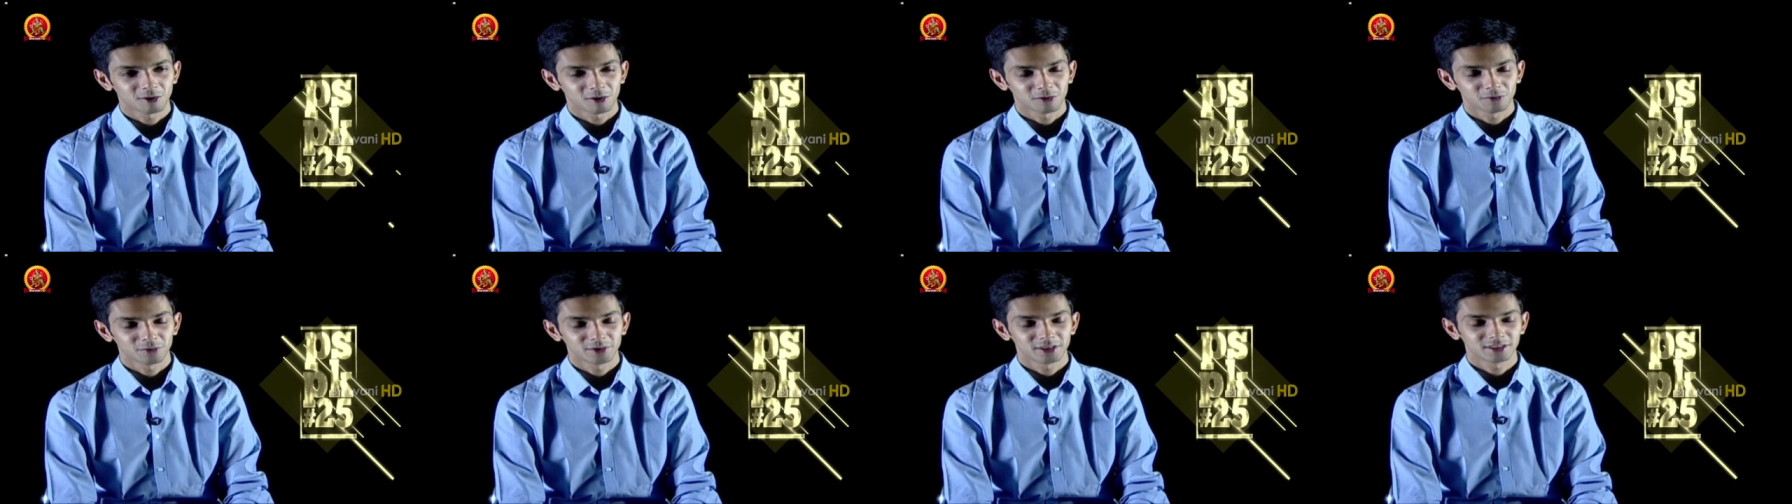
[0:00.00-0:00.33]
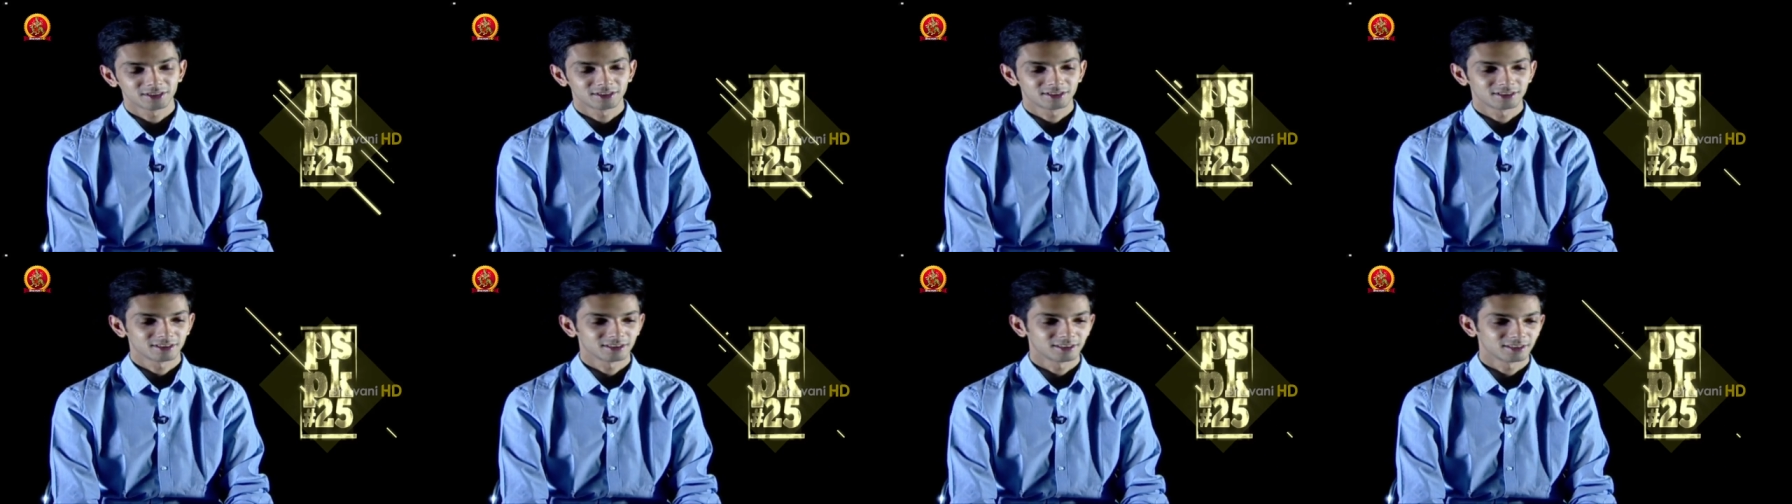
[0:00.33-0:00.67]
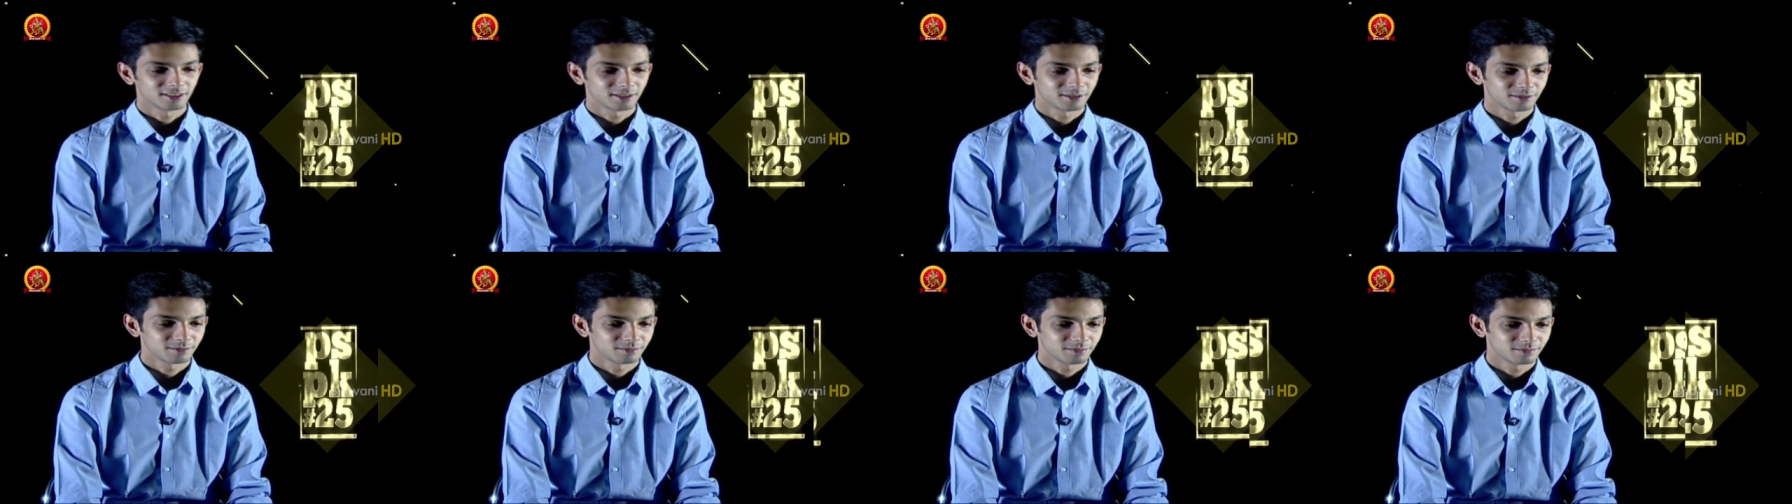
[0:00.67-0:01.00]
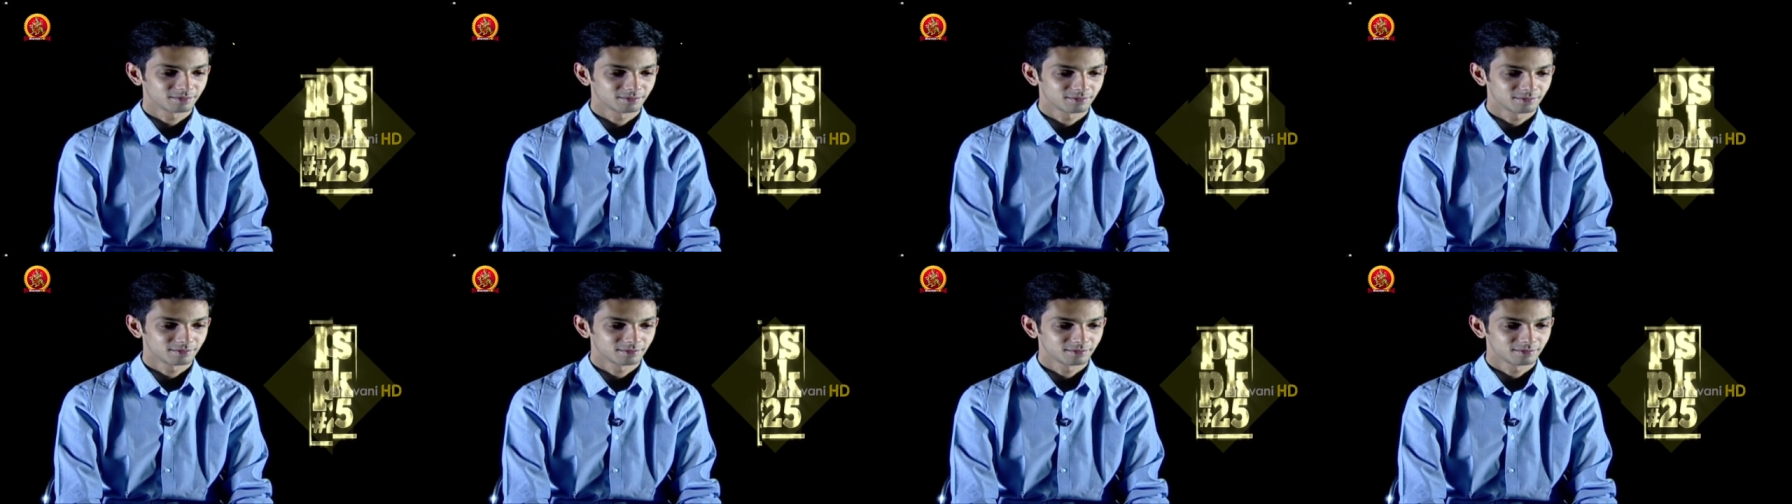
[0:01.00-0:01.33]
always
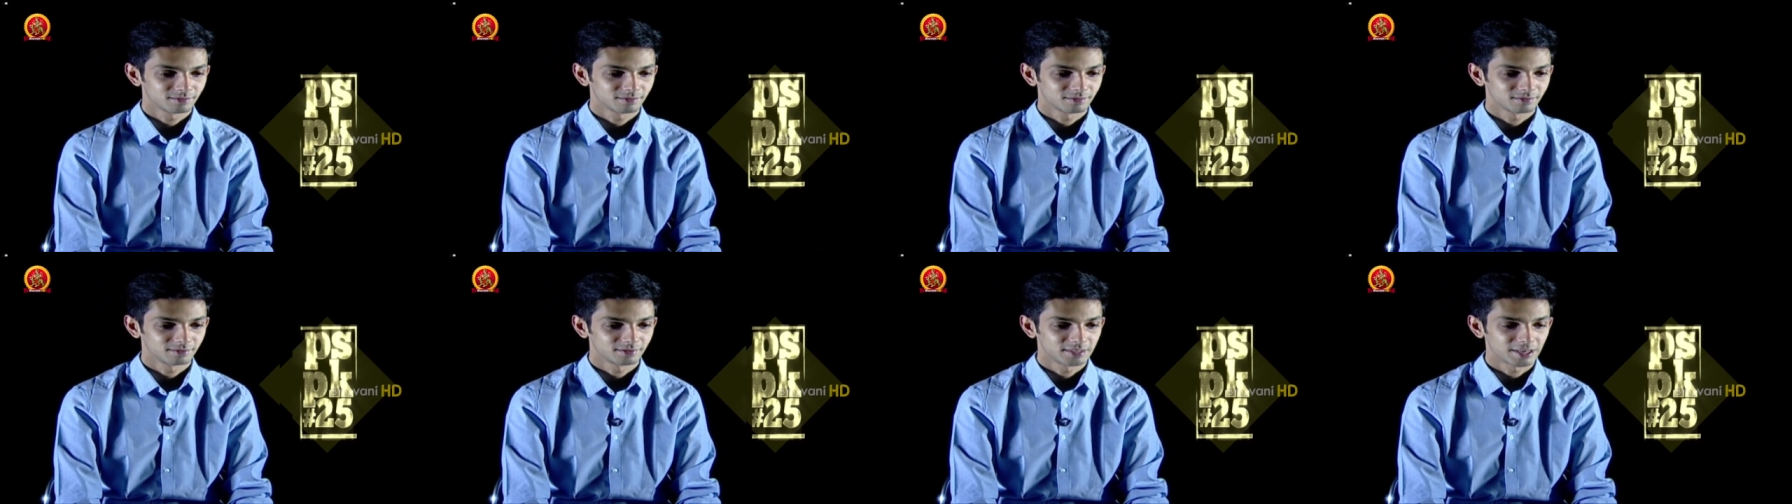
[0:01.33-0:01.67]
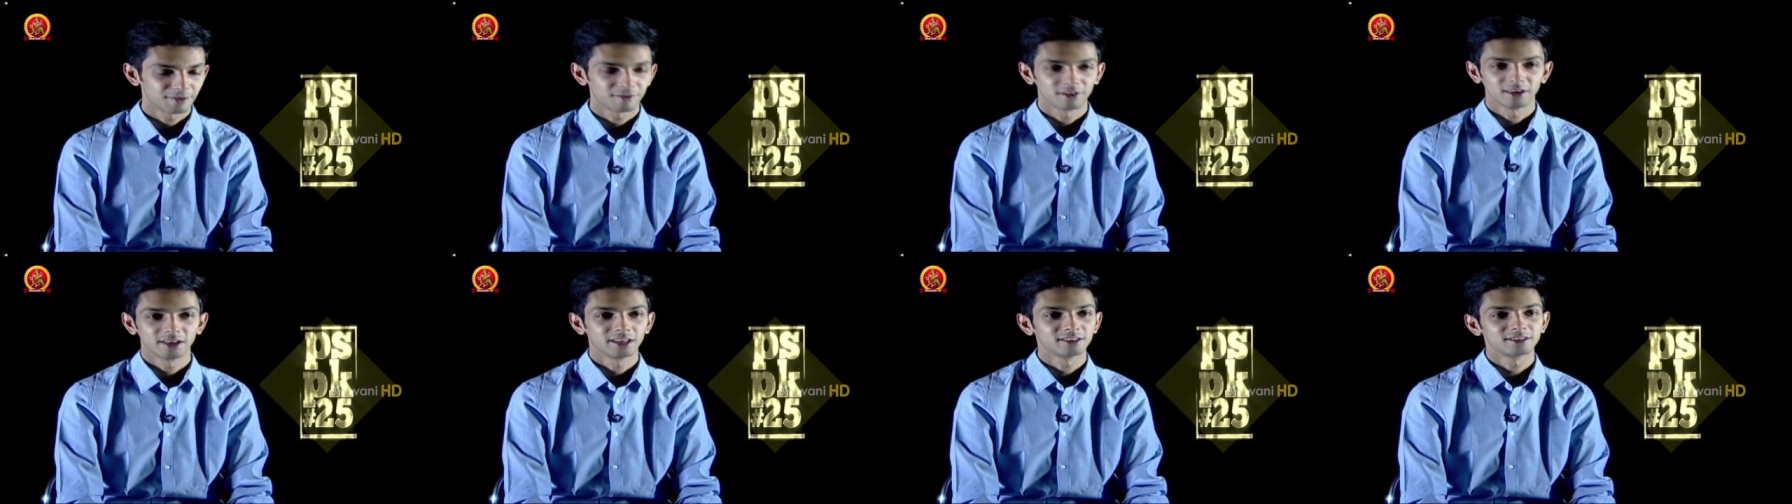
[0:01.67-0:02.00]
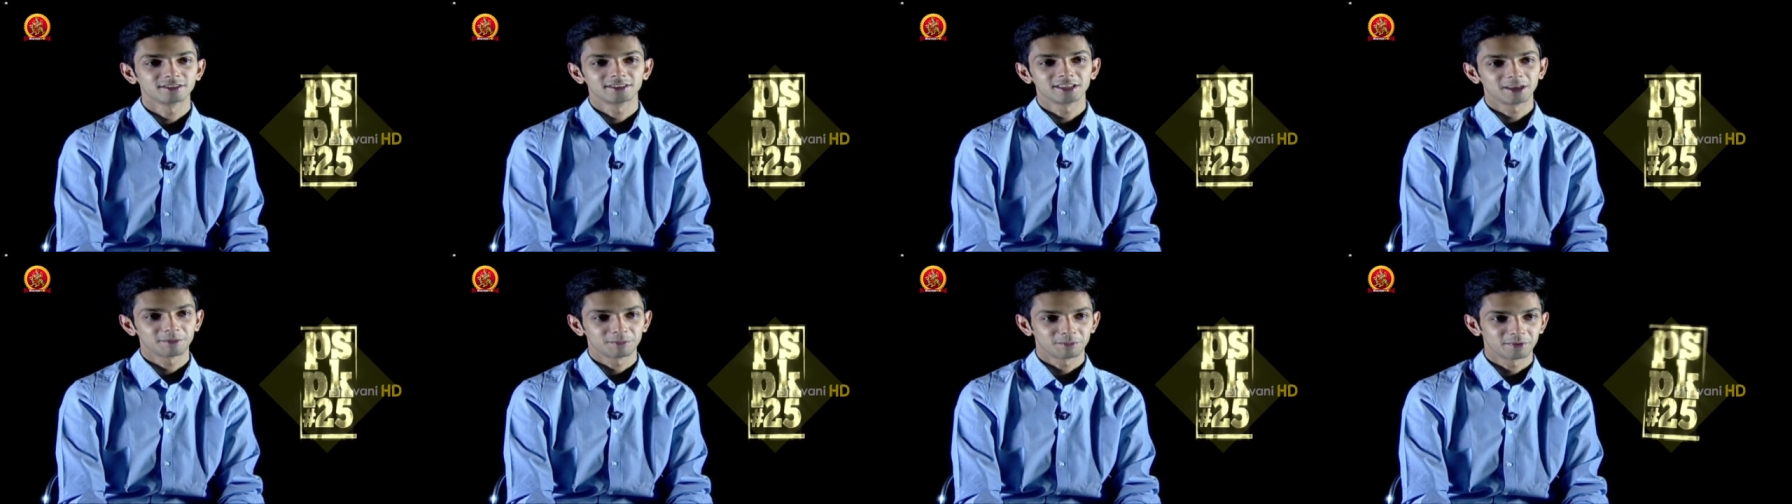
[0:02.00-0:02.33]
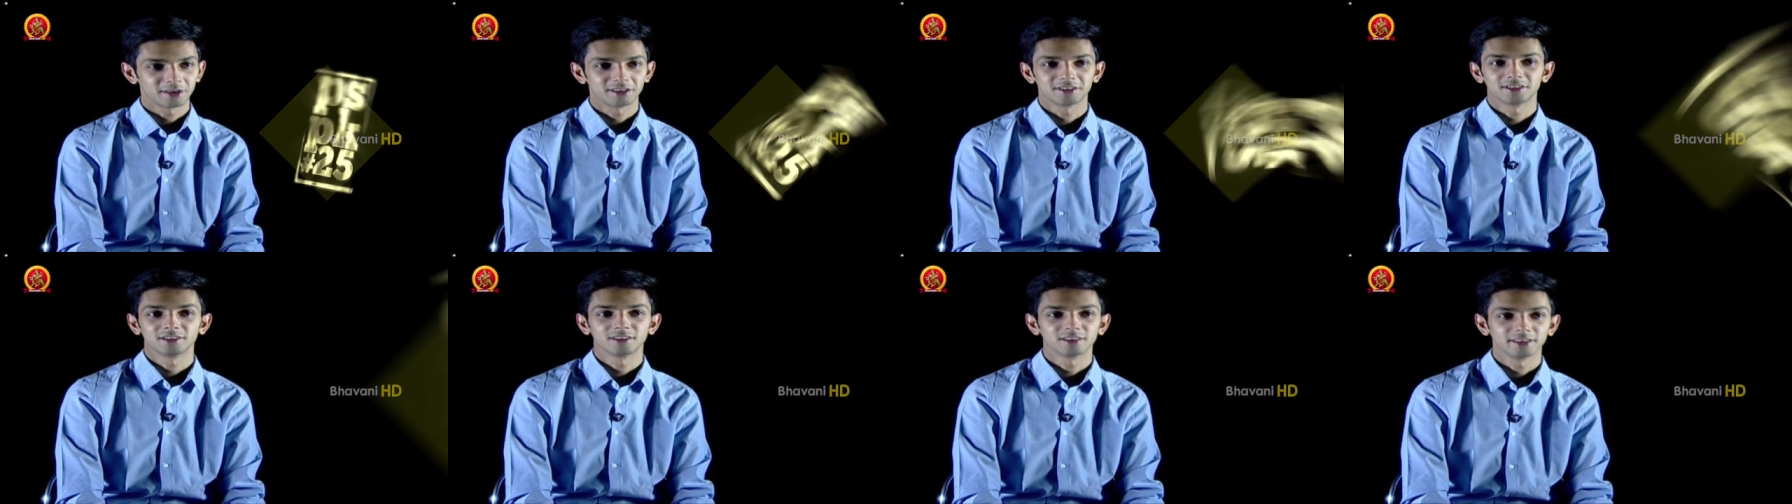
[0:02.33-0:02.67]
never lets that
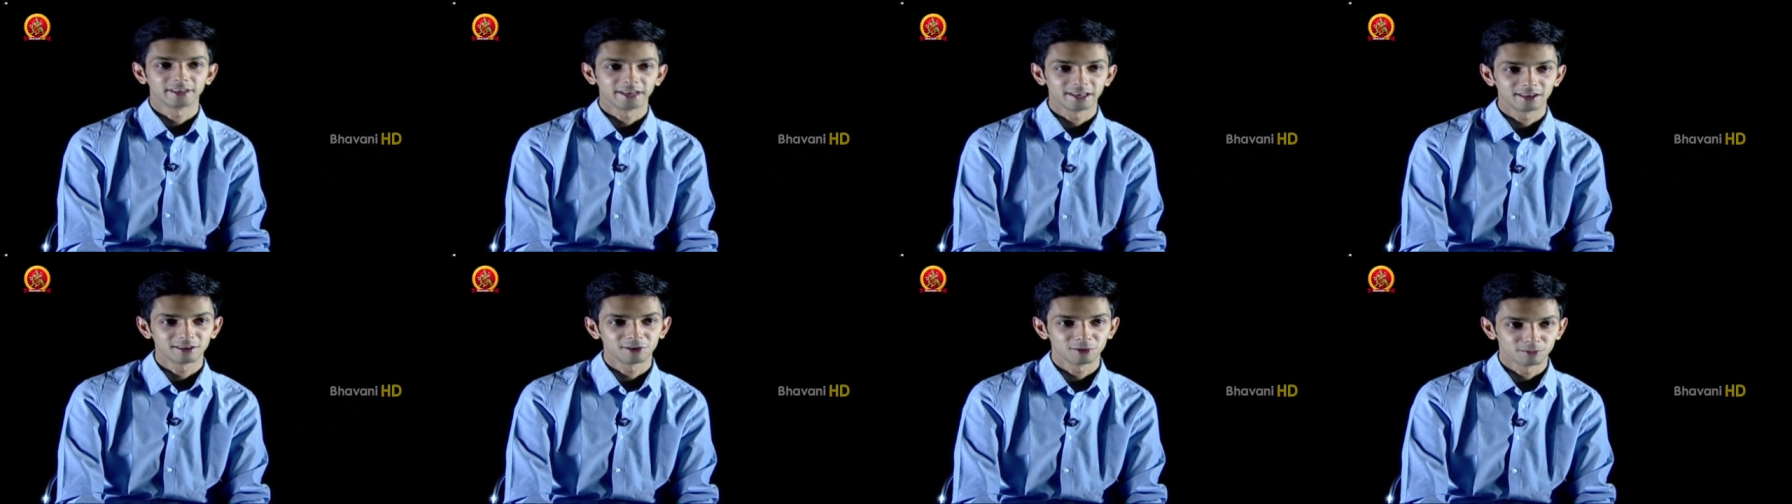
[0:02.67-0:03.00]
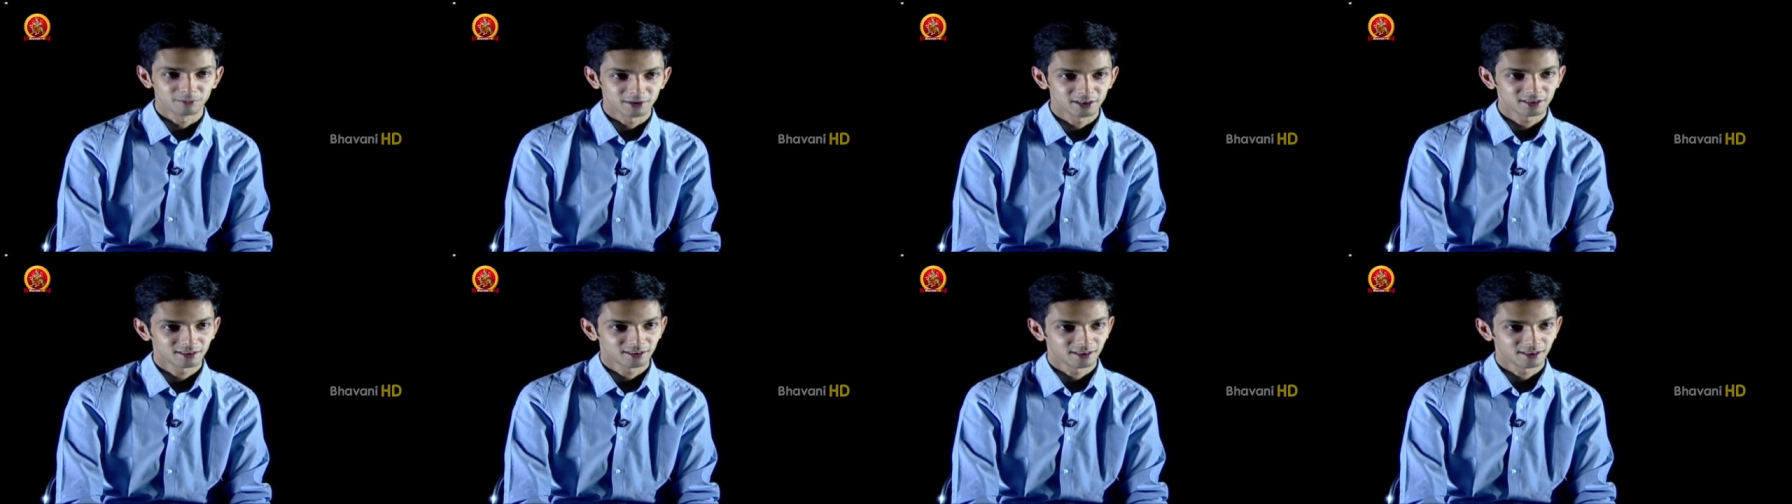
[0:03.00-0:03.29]
pressure get to me,